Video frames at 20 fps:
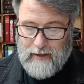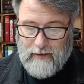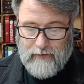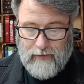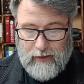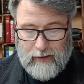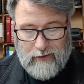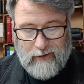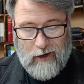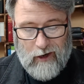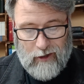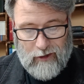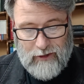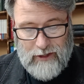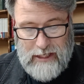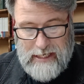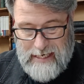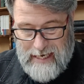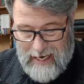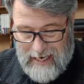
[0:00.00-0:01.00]
There are
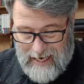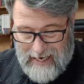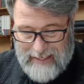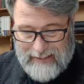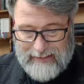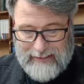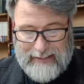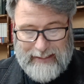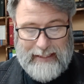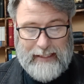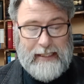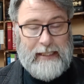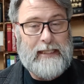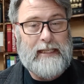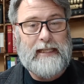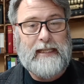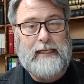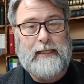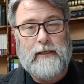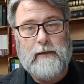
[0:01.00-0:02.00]
not
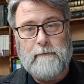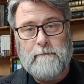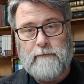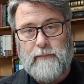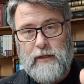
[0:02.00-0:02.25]
any